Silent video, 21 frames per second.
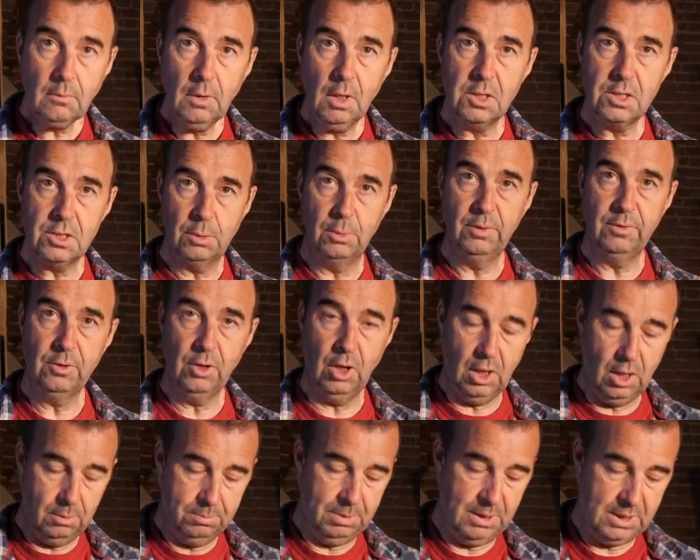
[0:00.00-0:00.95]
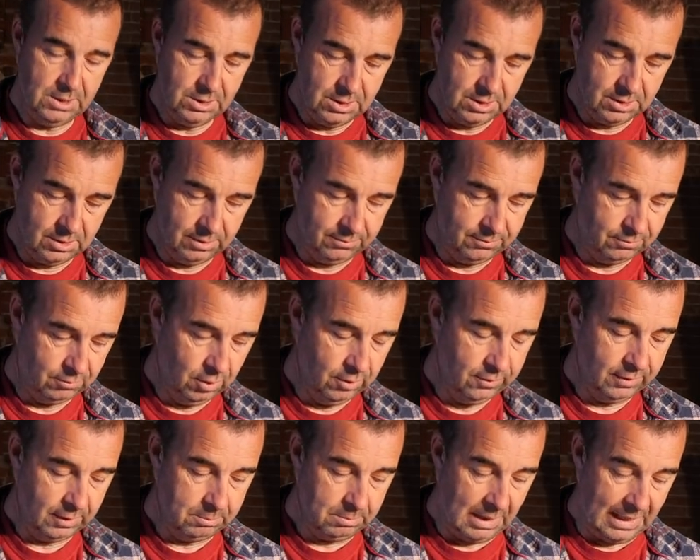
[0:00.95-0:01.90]
So we've got our pieces of
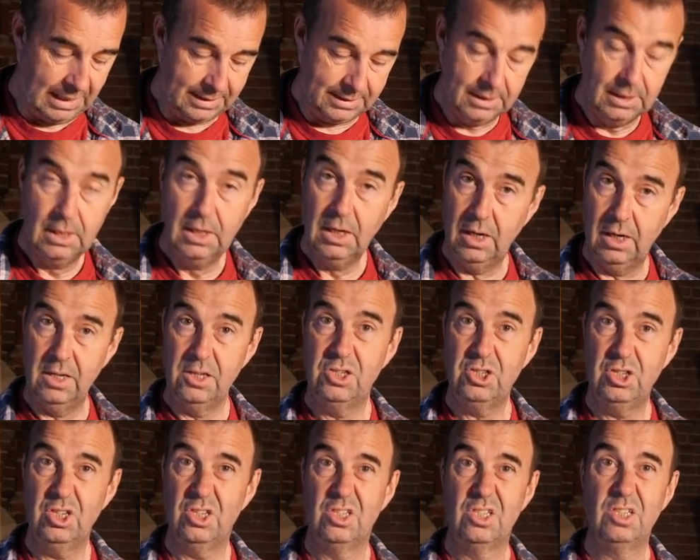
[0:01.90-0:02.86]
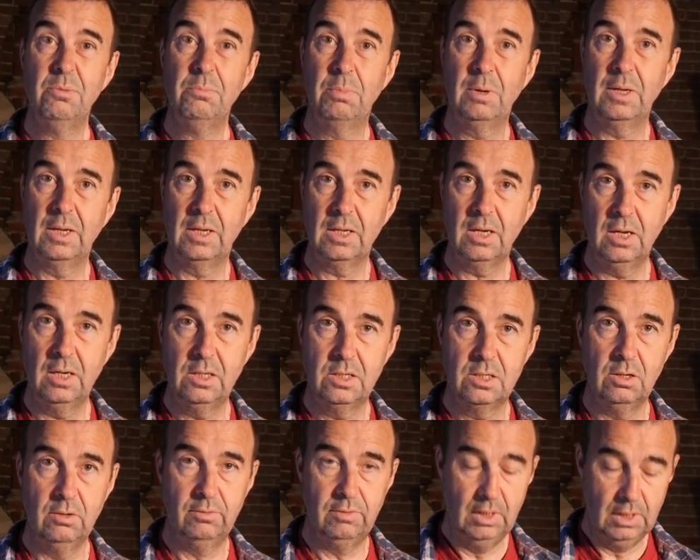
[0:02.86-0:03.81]
roofing batten, and it's just simply a
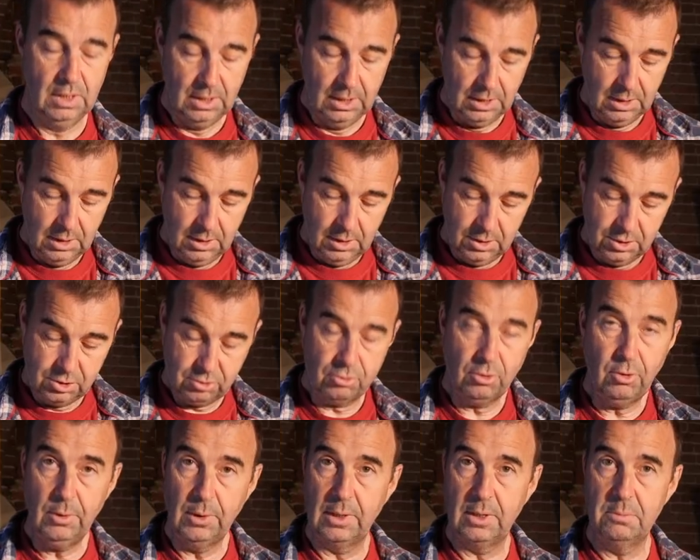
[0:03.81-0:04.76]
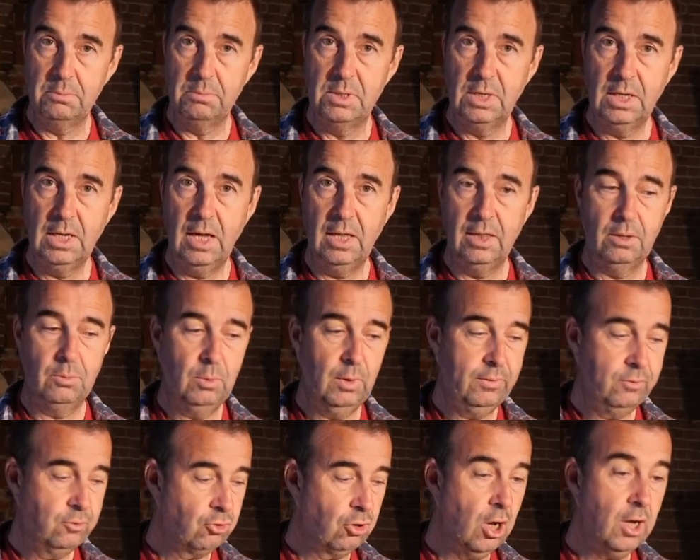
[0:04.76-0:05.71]
case of screwing them together.
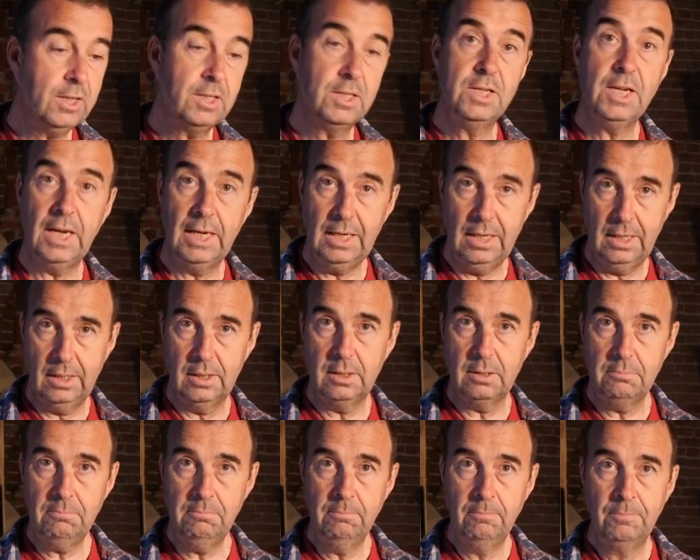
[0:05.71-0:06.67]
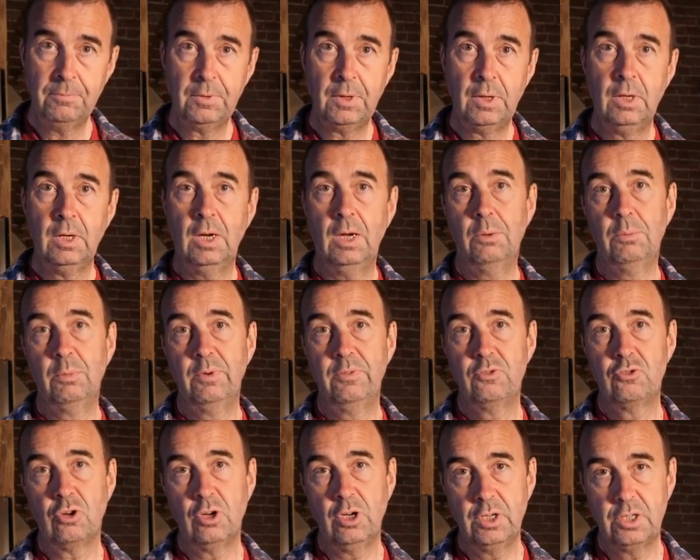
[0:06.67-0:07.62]
We've tried nailing them and
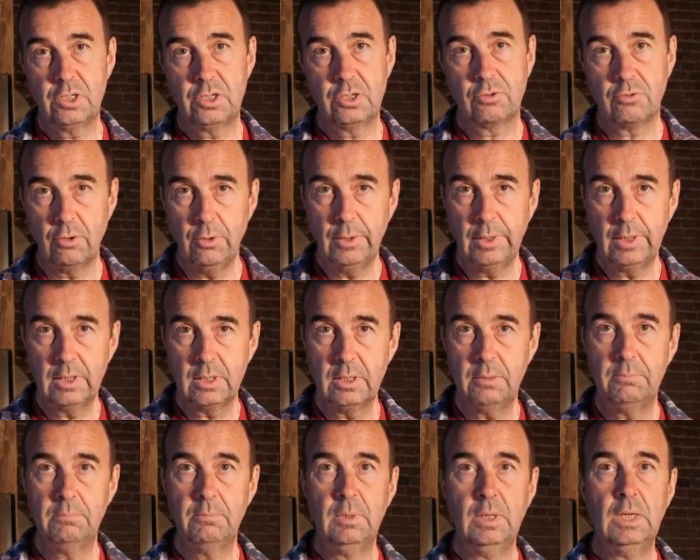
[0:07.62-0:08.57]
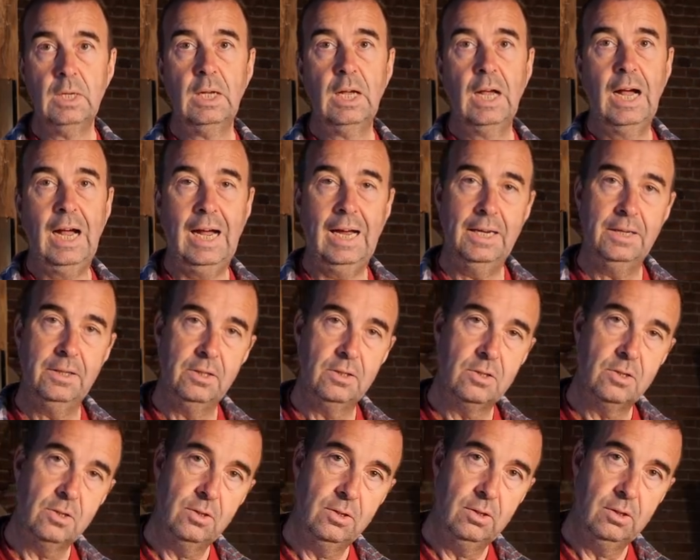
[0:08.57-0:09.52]
we've tried screwing them,
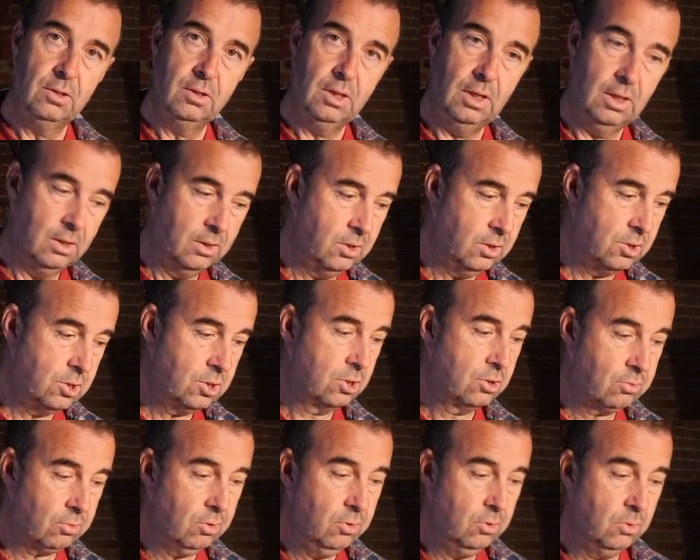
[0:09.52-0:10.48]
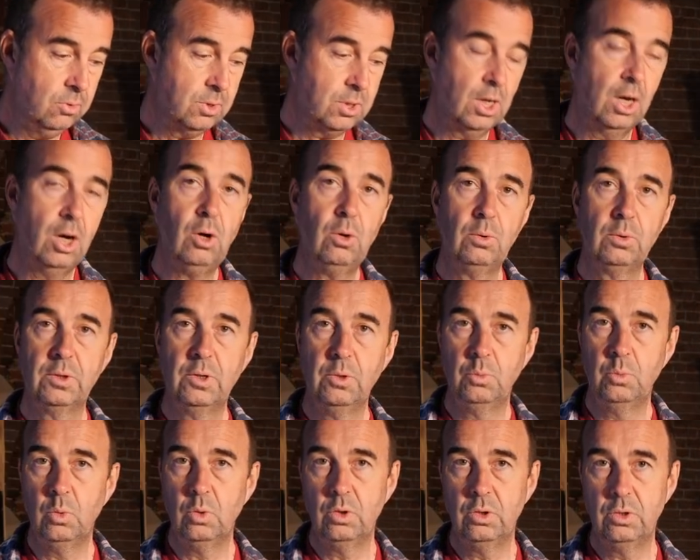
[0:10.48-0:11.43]
and the screws hold the
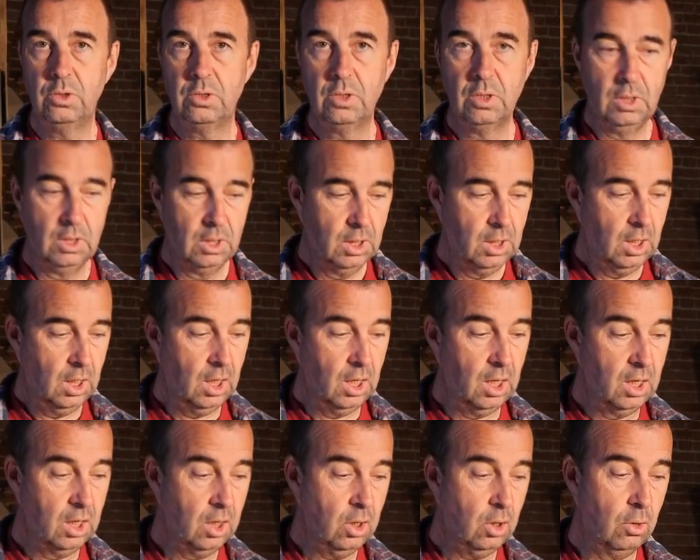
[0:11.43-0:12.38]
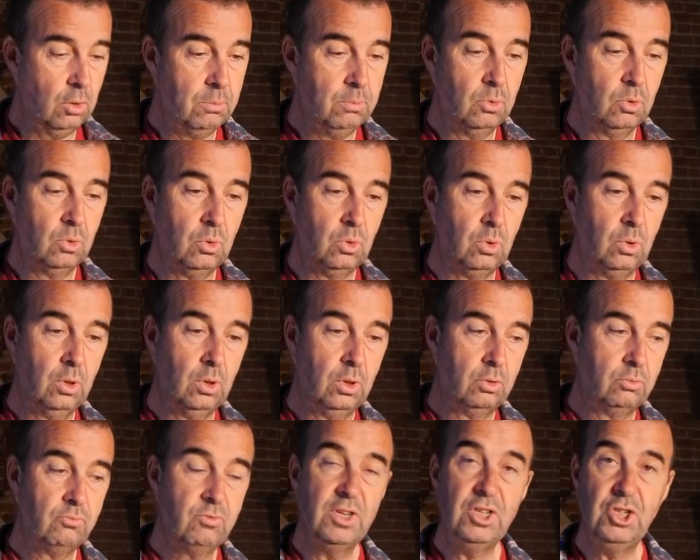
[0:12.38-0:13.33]
wood a lot more
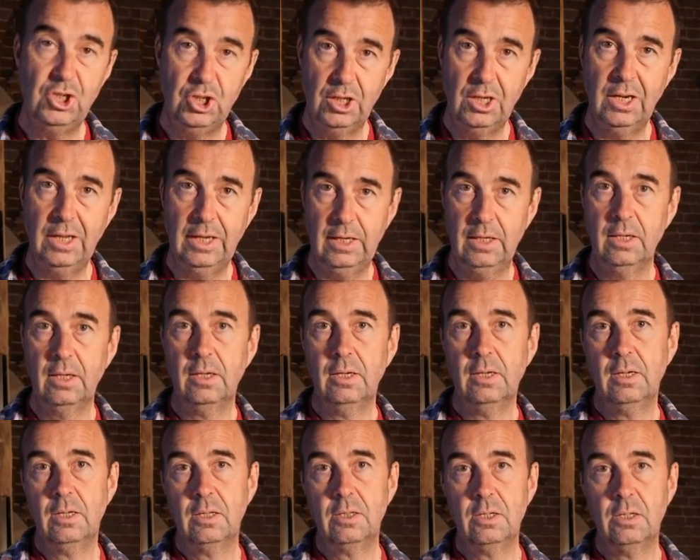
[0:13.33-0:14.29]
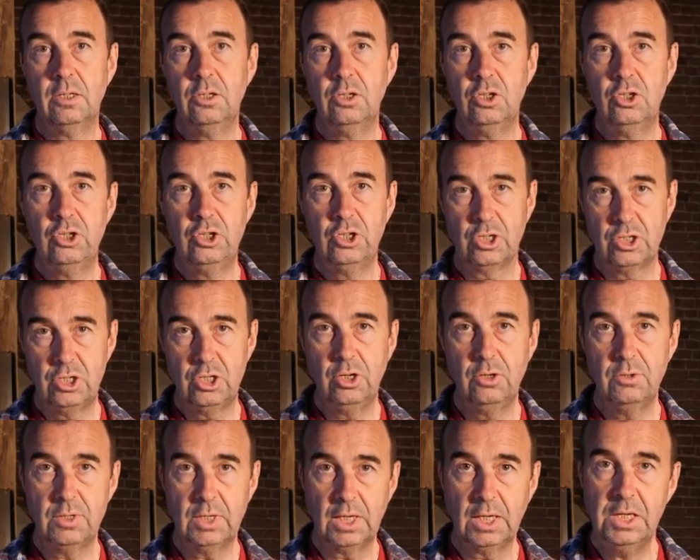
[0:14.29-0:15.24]
rigidly than just
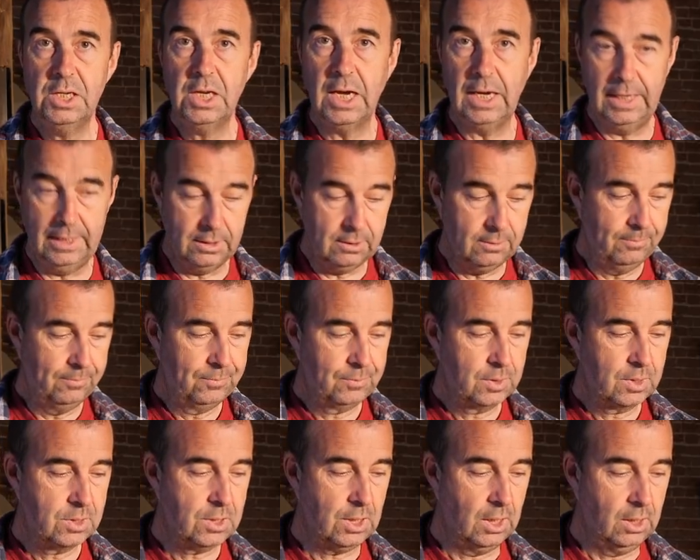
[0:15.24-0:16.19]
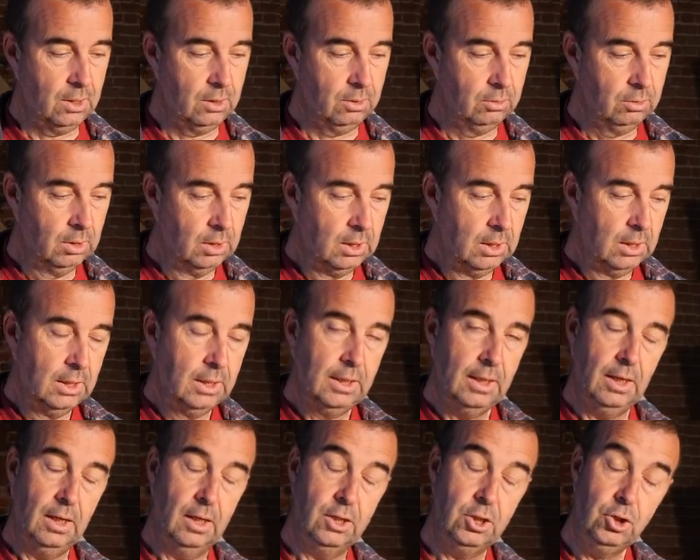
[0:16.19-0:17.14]
using a nail. So
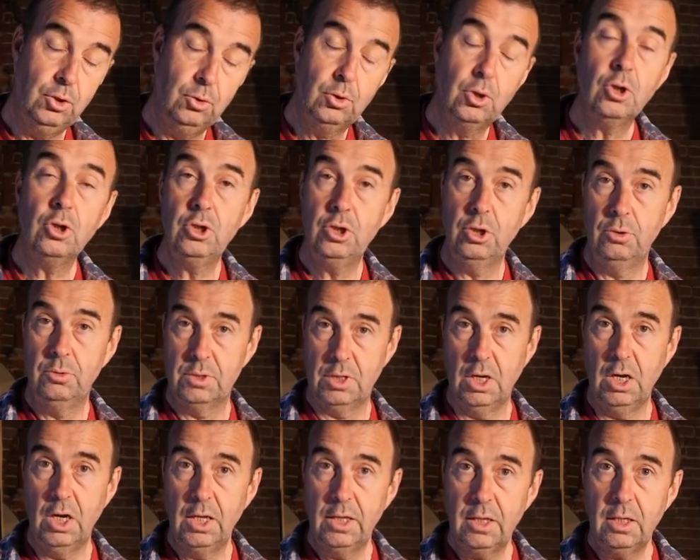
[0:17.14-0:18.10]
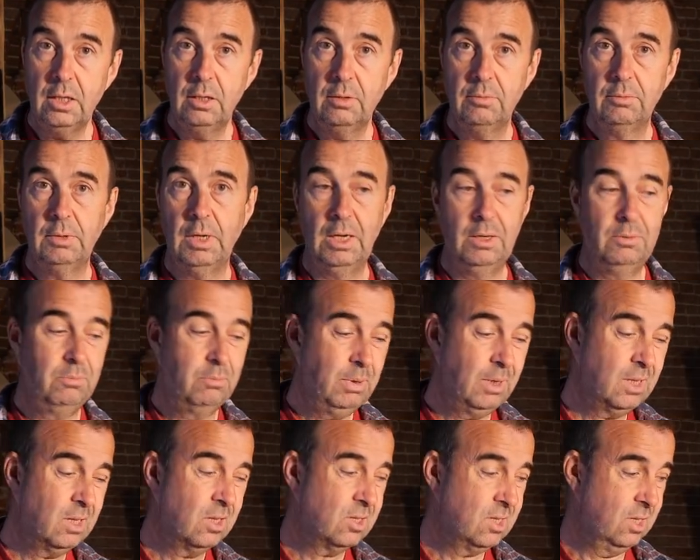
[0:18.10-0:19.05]
you could use either, and
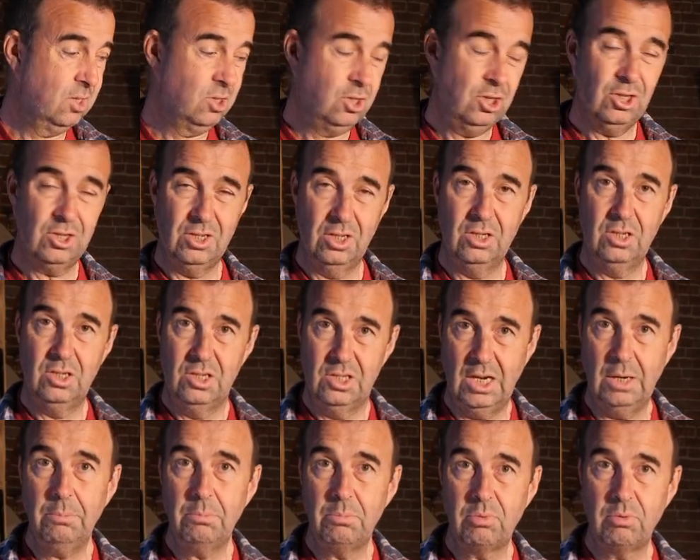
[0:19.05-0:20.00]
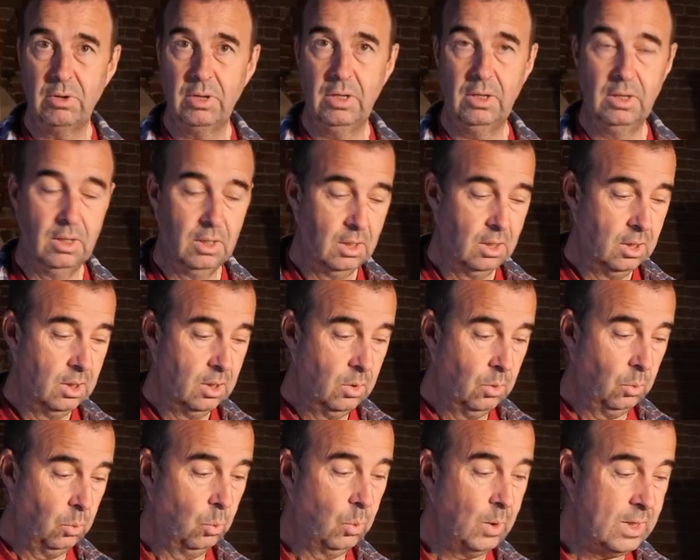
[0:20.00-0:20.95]
because it's just a temporary
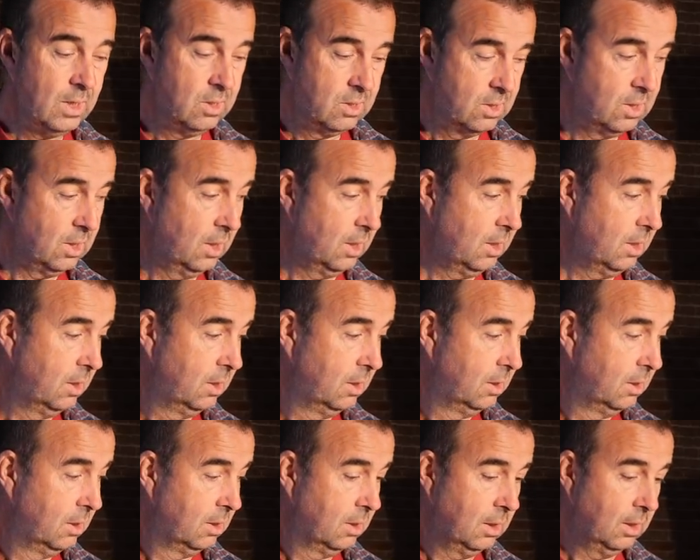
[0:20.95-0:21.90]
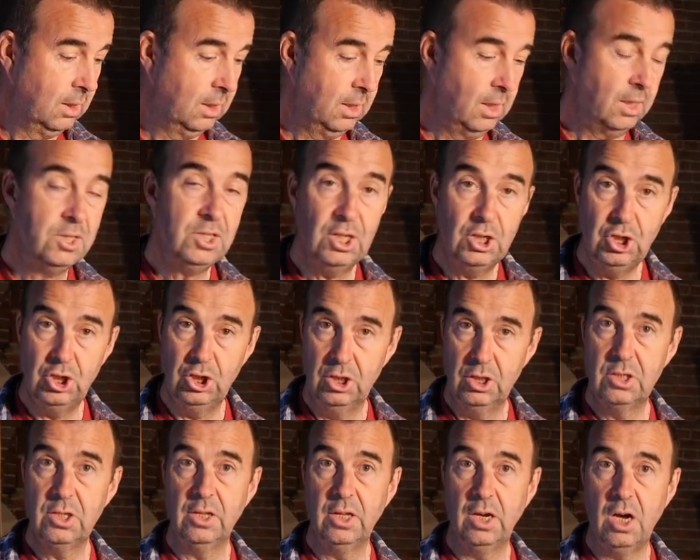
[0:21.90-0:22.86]
winter
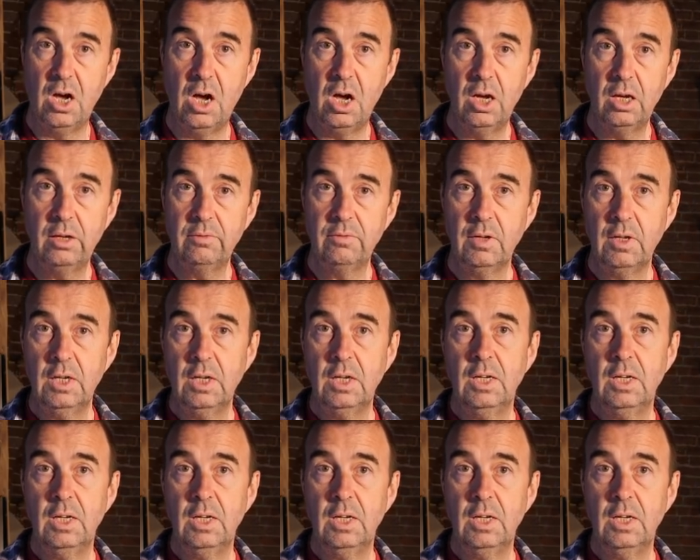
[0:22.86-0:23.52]
addition to the hive,